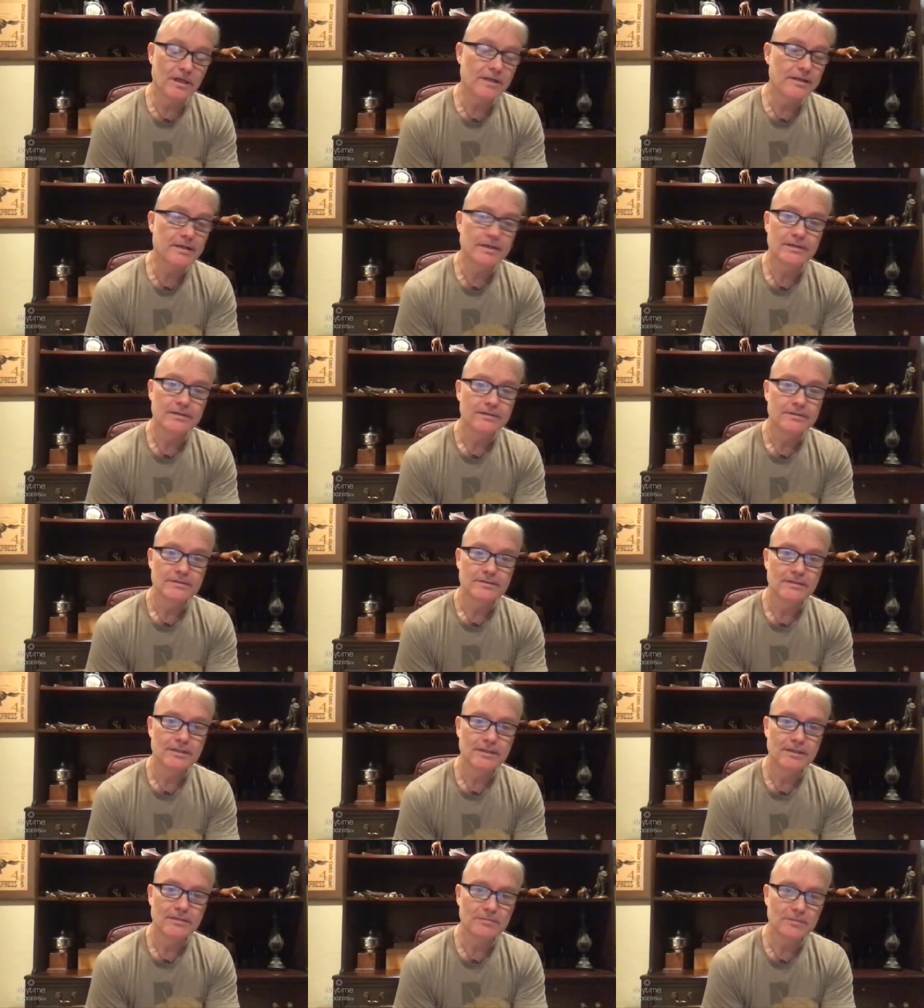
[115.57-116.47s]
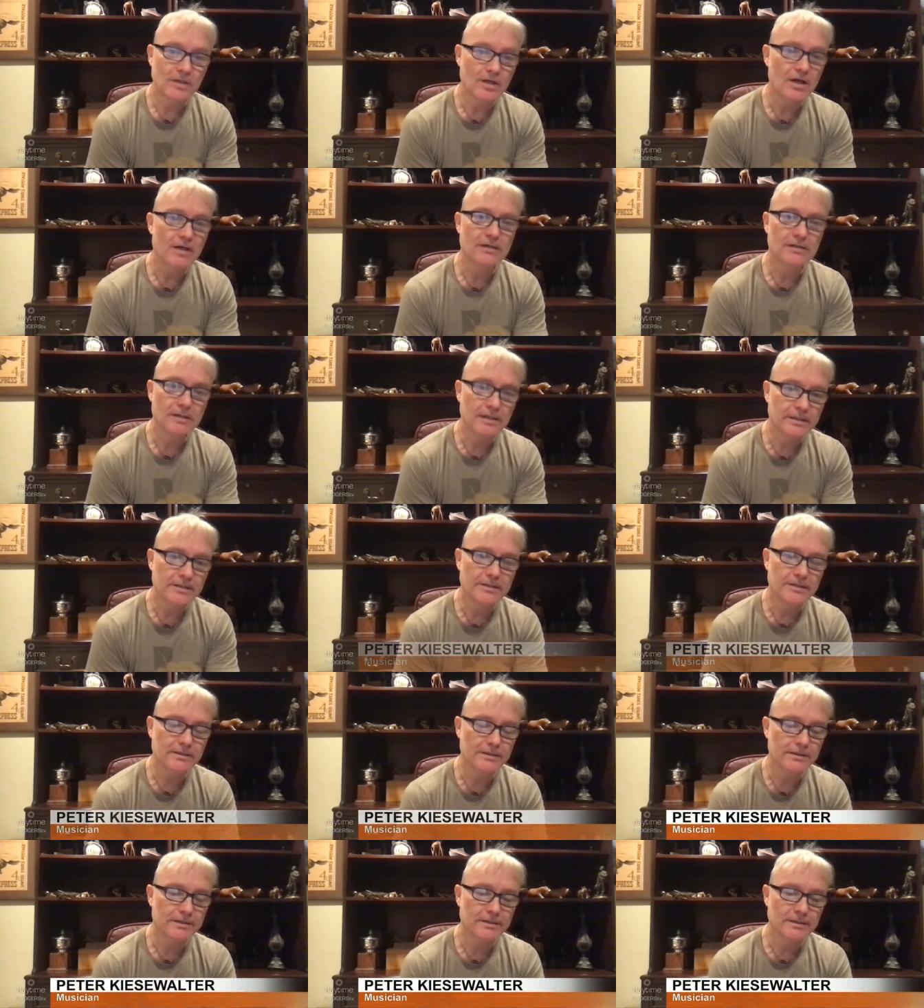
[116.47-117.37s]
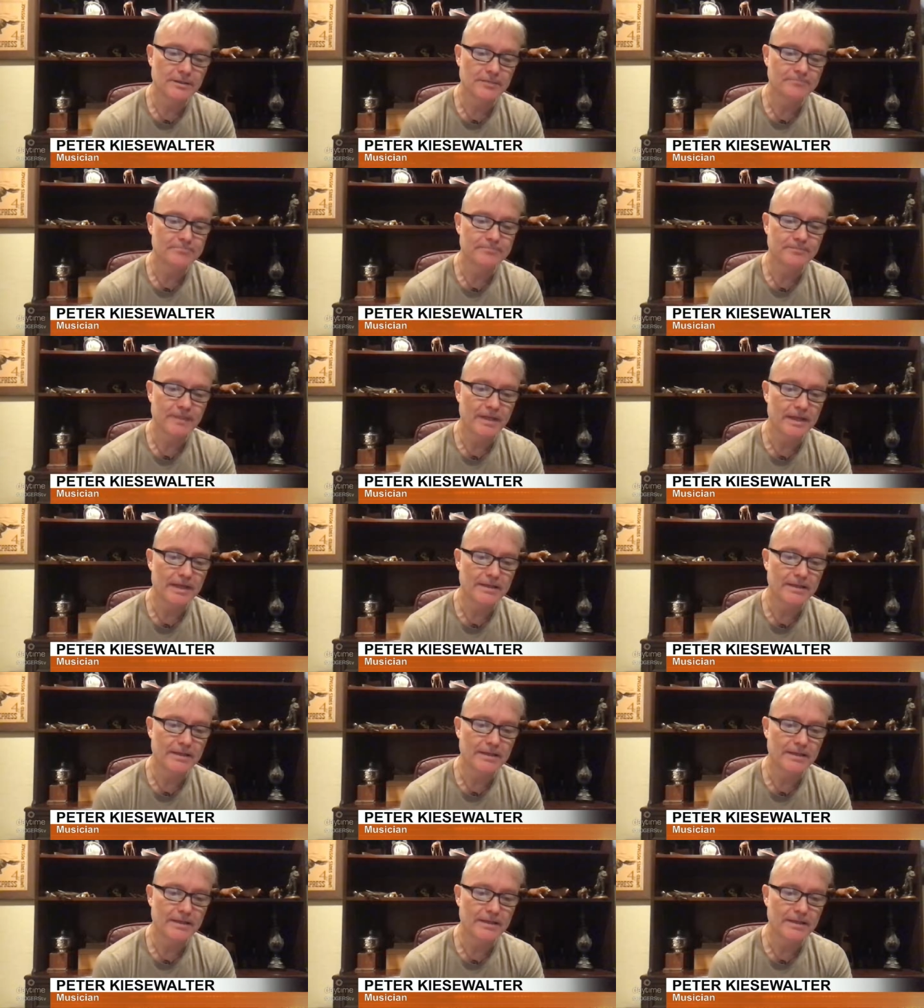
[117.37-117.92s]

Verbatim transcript: luck, a um, lot of luck. Um,